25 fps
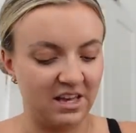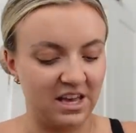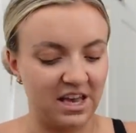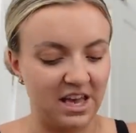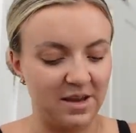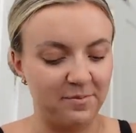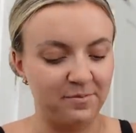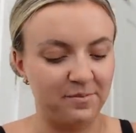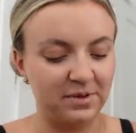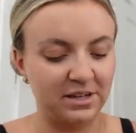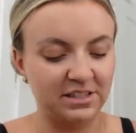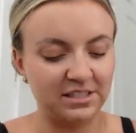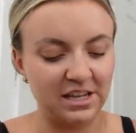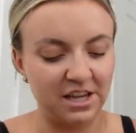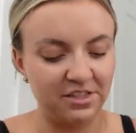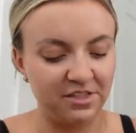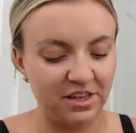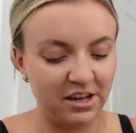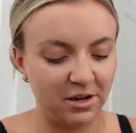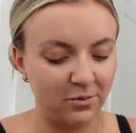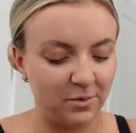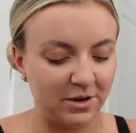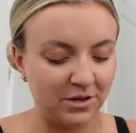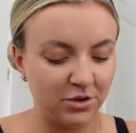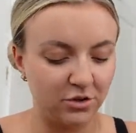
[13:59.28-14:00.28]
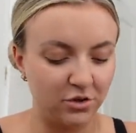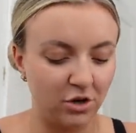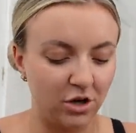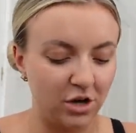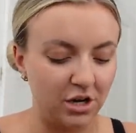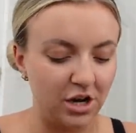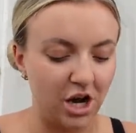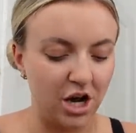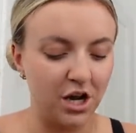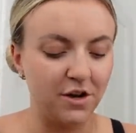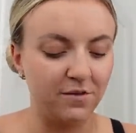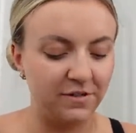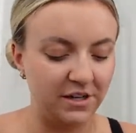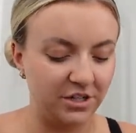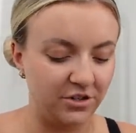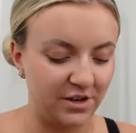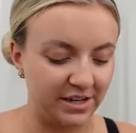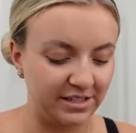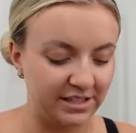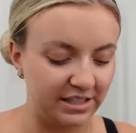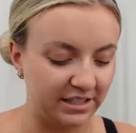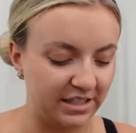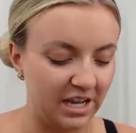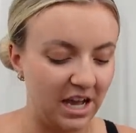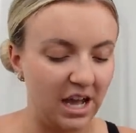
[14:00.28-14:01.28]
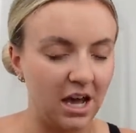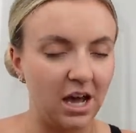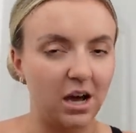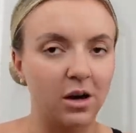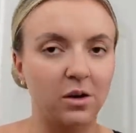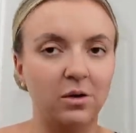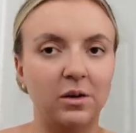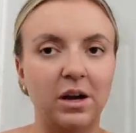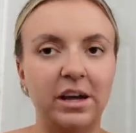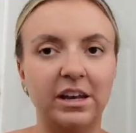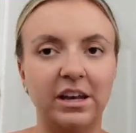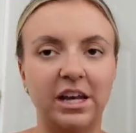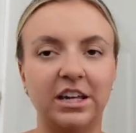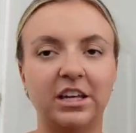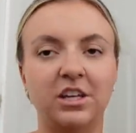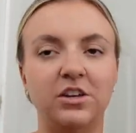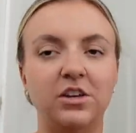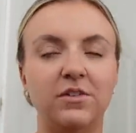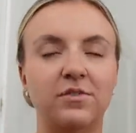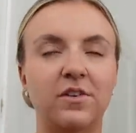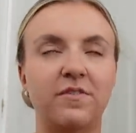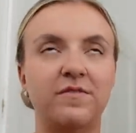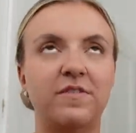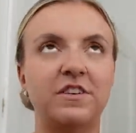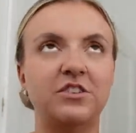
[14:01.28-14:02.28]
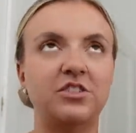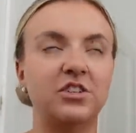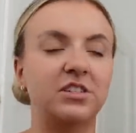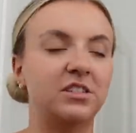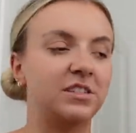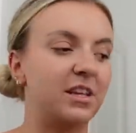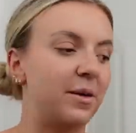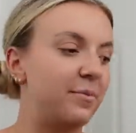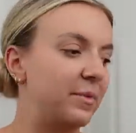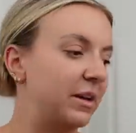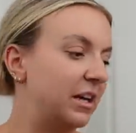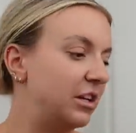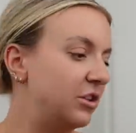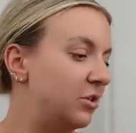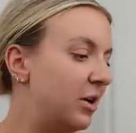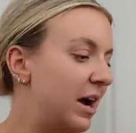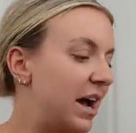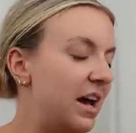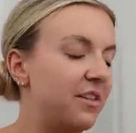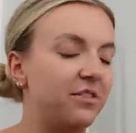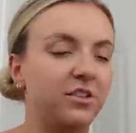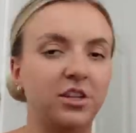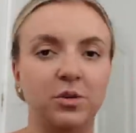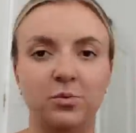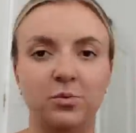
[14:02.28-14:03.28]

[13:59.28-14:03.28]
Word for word: Um, because I think when you're not an overly dressy girl and like you've envisioned something in your head that